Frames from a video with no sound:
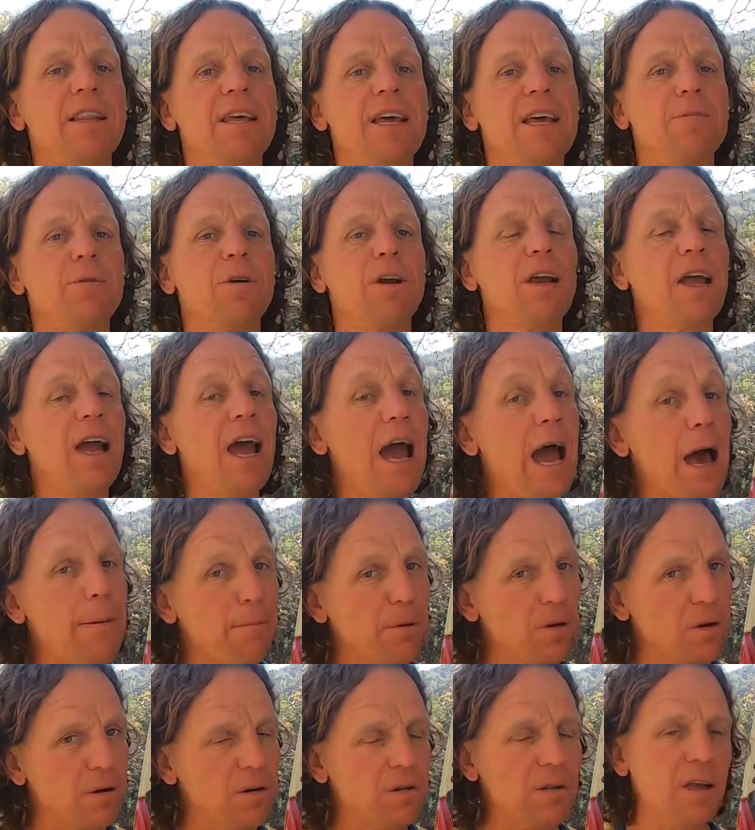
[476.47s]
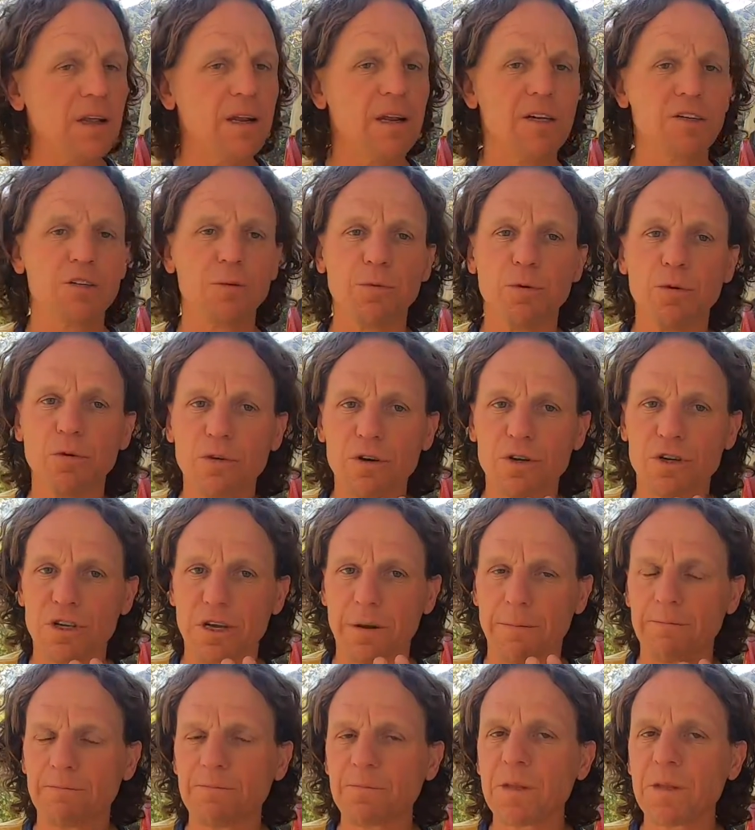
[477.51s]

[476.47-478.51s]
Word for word: labor, capital, and entrepreneurship.